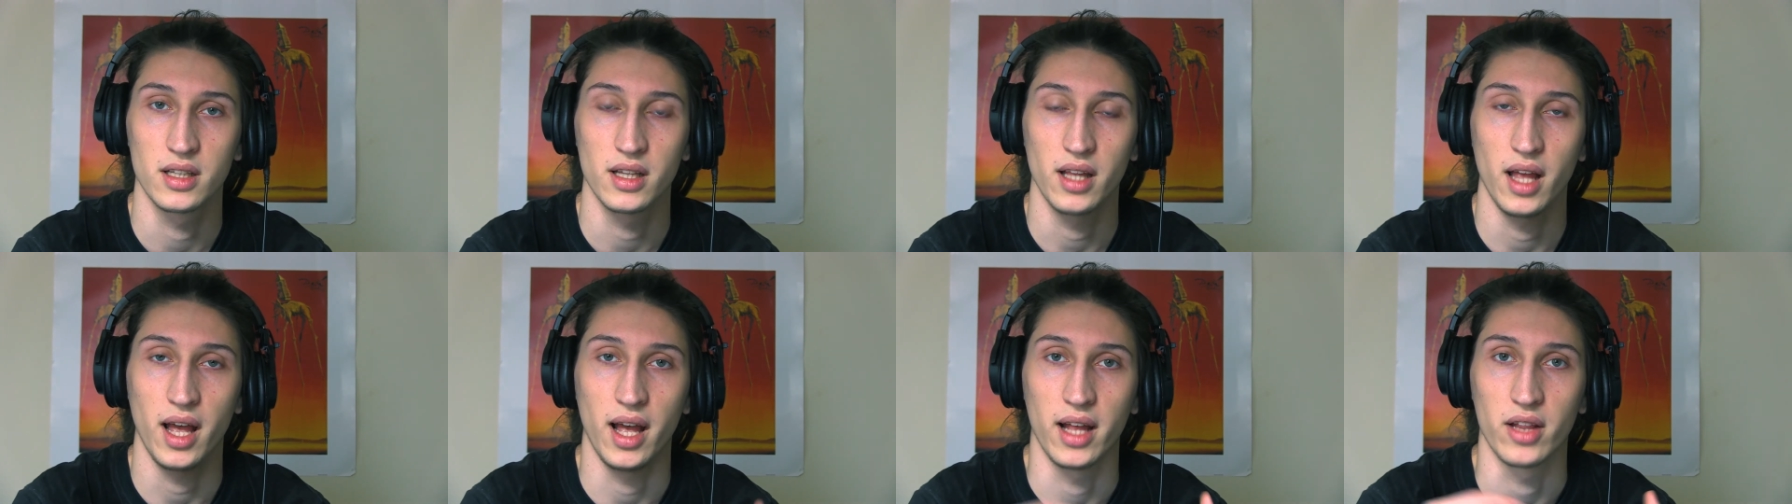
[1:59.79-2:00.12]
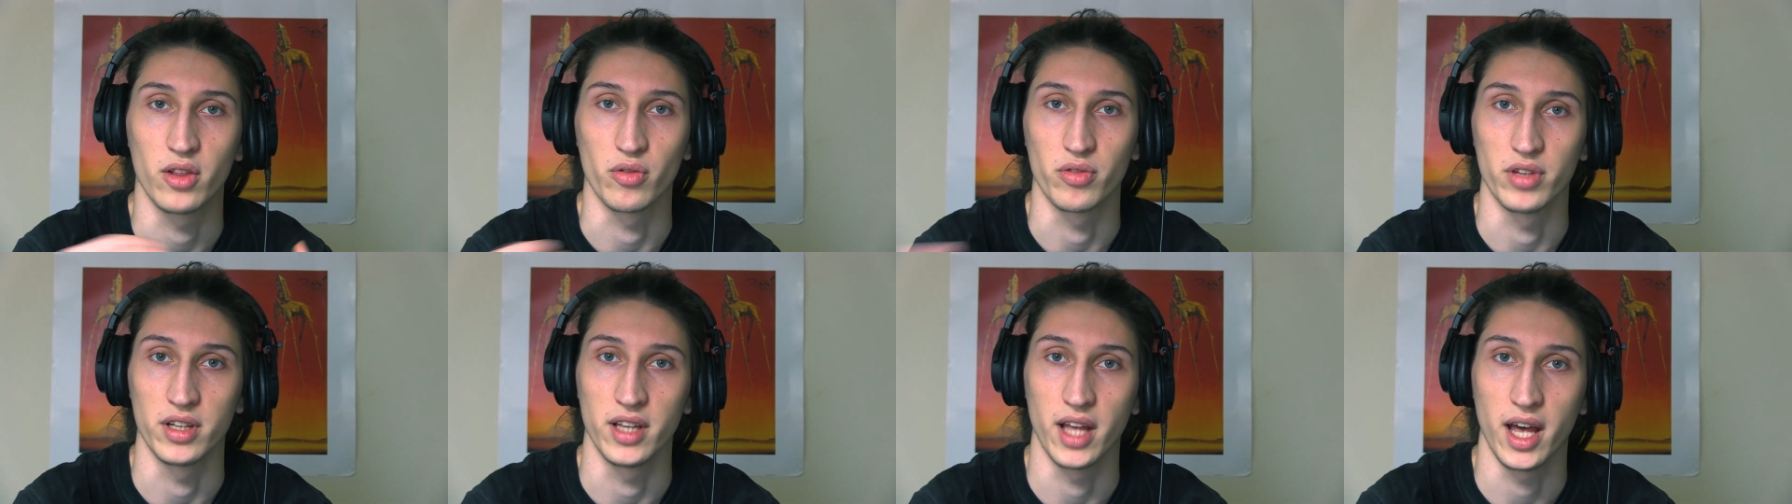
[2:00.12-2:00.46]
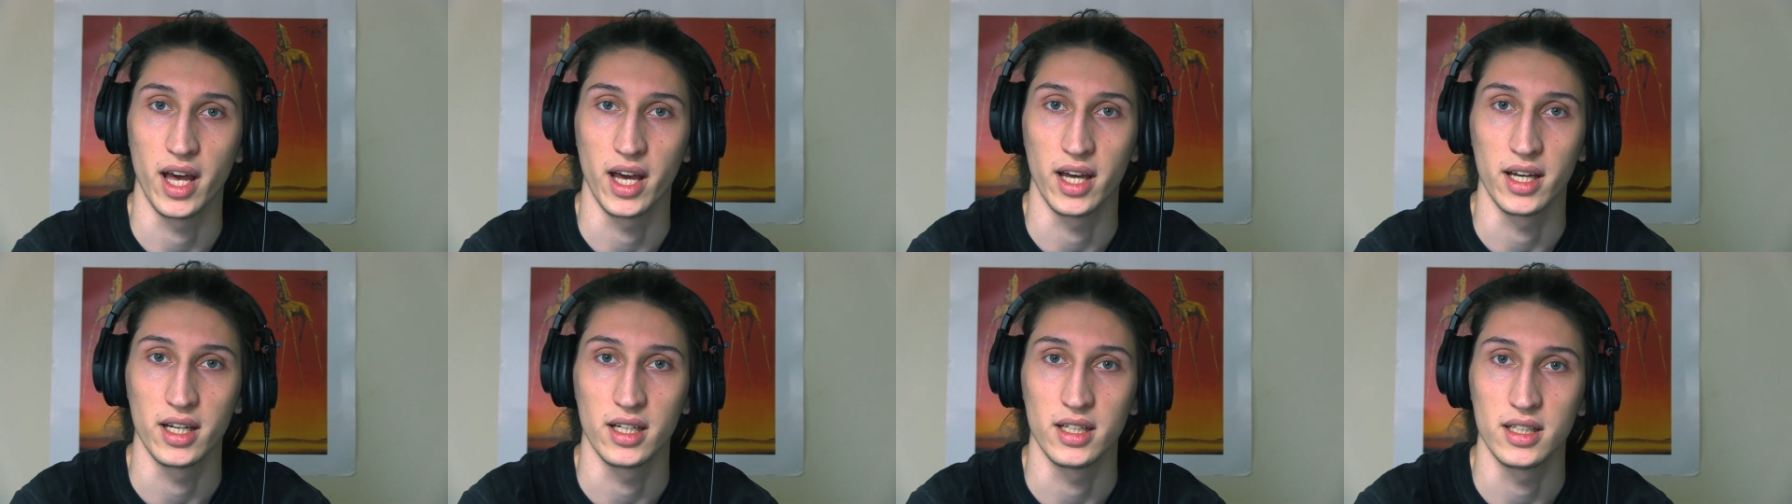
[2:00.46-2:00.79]
end of the
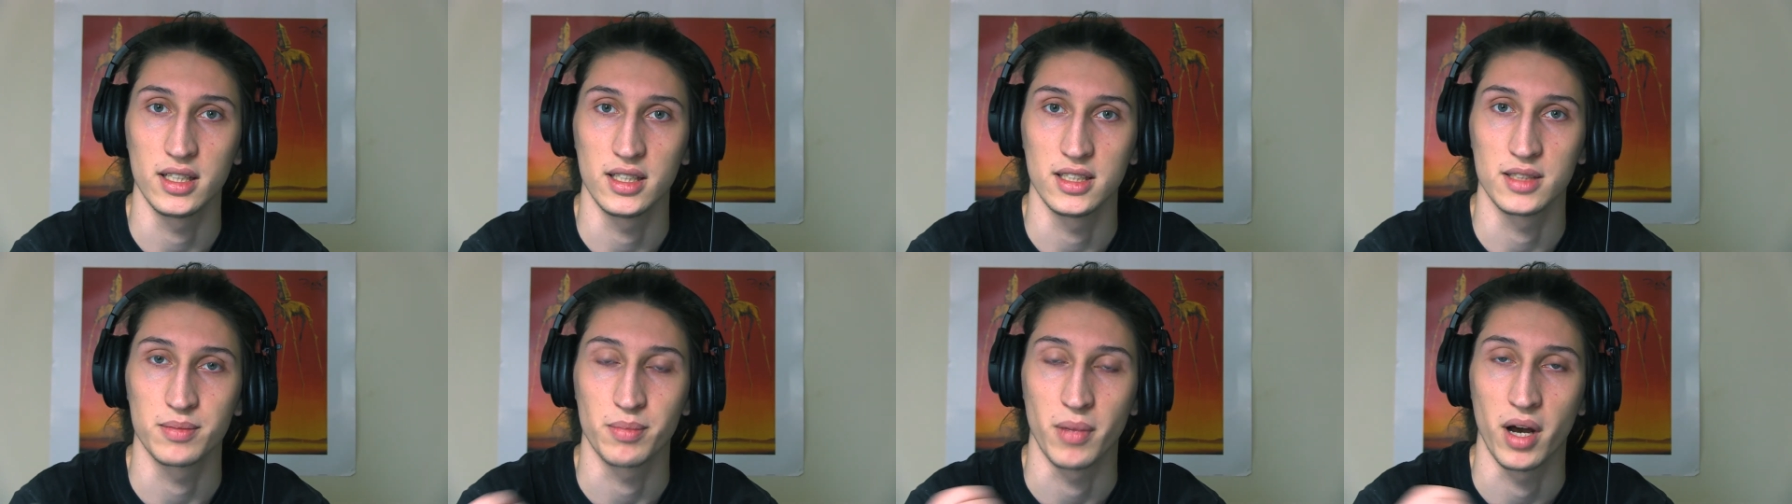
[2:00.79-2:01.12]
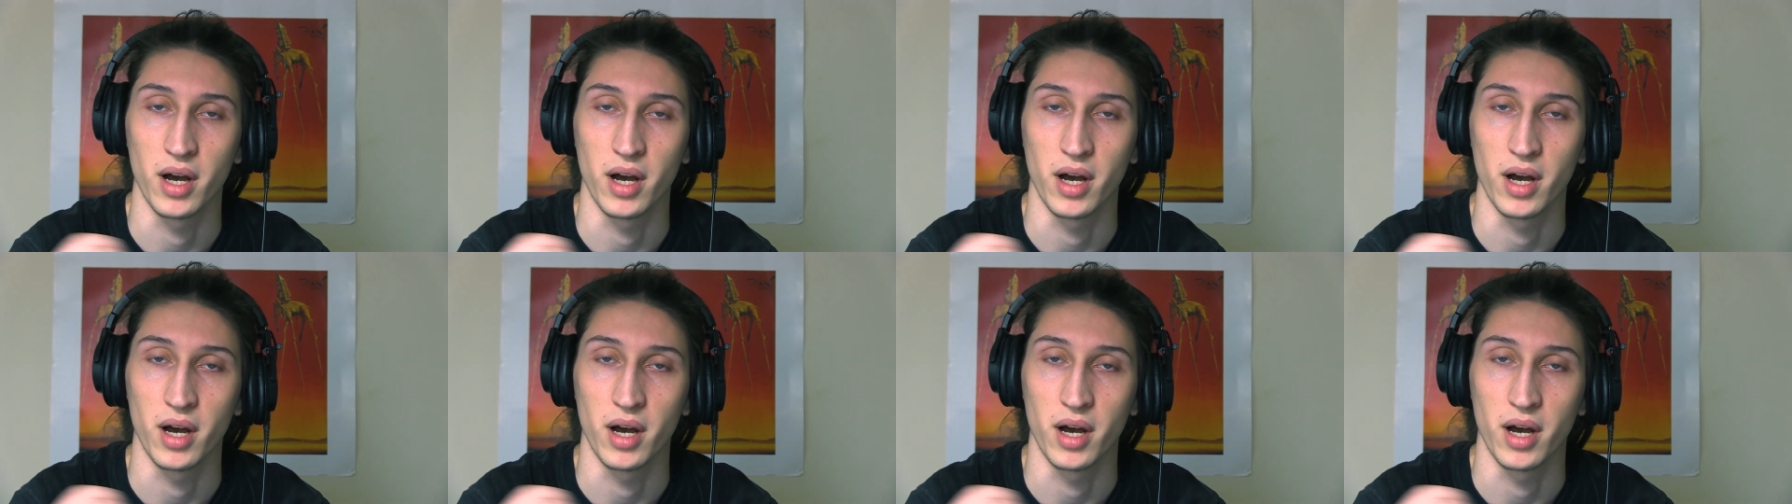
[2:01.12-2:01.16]
day is